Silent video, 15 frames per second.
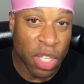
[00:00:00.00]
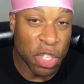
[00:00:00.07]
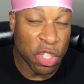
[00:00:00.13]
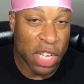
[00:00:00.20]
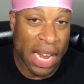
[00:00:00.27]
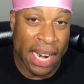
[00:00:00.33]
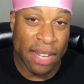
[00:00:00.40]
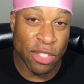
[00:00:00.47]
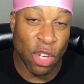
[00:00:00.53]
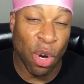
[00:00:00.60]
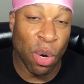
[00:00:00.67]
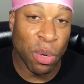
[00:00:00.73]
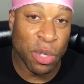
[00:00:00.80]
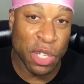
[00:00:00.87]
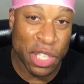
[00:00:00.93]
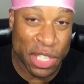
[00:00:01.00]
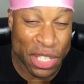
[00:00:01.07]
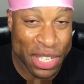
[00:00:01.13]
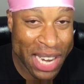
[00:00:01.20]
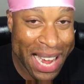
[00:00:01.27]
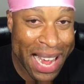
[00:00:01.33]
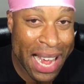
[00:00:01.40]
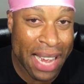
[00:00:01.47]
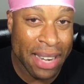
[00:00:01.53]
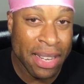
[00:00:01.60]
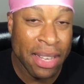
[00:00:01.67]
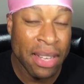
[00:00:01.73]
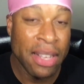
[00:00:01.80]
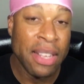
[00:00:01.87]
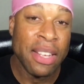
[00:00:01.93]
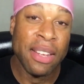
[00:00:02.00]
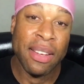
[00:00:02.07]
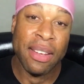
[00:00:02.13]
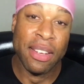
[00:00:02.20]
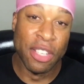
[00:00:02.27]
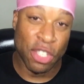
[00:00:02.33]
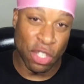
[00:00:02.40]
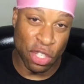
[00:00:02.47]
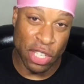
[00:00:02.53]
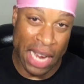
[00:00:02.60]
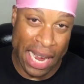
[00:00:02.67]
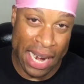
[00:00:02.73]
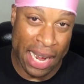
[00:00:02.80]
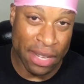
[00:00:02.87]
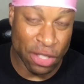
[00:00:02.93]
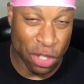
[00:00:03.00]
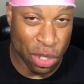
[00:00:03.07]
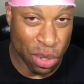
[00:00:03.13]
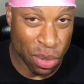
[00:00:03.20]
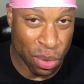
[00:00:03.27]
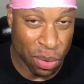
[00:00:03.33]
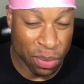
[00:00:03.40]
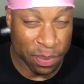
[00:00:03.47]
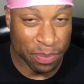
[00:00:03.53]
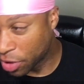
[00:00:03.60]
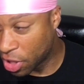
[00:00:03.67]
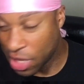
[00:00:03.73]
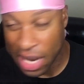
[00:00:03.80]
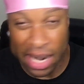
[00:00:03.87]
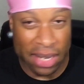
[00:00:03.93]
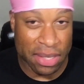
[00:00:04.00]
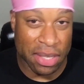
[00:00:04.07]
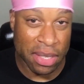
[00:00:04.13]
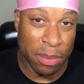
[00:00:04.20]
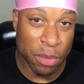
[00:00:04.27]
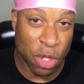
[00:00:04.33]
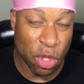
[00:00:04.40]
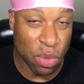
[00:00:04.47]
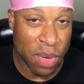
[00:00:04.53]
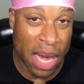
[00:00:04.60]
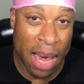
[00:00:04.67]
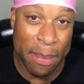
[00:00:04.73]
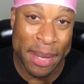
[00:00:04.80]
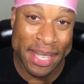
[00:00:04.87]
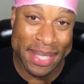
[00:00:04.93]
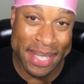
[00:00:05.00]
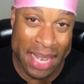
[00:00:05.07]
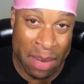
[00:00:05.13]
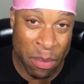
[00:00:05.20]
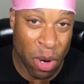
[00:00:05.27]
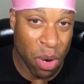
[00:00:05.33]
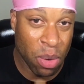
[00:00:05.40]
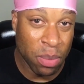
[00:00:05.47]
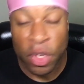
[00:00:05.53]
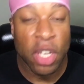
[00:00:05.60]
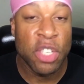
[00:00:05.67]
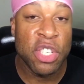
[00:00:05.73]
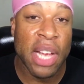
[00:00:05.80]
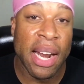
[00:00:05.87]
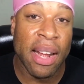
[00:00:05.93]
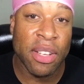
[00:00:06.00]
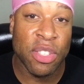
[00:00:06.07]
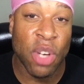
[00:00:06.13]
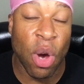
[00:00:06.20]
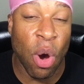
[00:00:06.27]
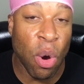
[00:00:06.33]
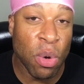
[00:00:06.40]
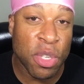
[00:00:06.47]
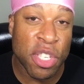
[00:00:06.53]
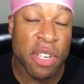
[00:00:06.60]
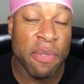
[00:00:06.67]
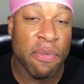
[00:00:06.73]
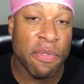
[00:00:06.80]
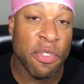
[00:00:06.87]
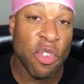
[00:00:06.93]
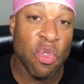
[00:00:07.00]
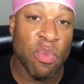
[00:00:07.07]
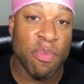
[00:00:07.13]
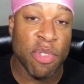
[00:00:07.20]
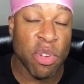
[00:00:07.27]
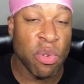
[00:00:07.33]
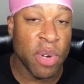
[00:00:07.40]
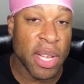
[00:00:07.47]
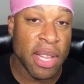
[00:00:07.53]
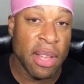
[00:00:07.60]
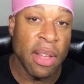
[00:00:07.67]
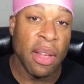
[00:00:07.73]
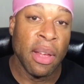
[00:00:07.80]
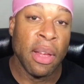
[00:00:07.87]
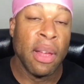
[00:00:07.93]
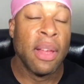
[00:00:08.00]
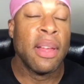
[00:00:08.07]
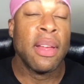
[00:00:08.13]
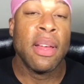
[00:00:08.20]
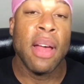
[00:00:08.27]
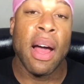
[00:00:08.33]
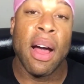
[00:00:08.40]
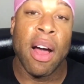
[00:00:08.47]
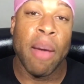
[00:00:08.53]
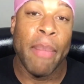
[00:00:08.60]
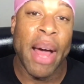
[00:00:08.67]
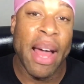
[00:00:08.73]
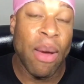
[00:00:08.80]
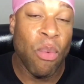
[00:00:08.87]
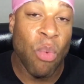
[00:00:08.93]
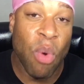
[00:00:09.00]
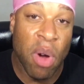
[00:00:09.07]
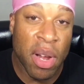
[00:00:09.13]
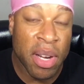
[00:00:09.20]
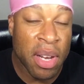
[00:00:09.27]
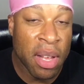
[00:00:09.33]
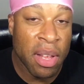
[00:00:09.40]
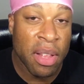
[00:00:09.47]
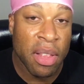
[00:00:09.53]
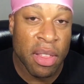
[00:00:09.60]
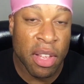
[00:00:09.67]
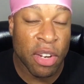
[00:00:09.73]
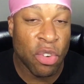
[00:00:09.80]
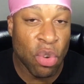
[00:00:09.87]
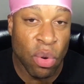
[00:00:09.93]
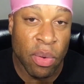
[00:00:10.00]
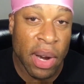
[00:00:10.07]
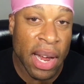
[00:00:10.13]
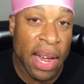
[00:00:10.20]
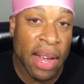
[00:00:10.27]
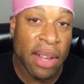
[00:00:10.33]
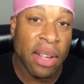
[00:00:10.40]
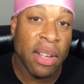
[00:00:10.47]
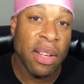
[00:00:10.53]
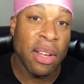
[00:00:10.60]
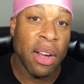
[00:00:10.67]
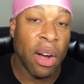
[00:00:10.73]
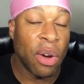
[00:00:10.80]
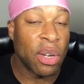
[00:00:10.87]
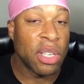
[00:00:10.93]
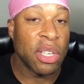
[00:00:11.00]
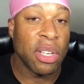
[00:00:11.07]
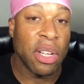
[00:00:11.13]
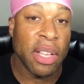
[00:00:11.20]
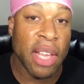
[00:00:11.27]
Shout out to OceanShaud. Shout out to Tsunamitimo. Shout out to Oceanviewbeauty. I have won the Durag on the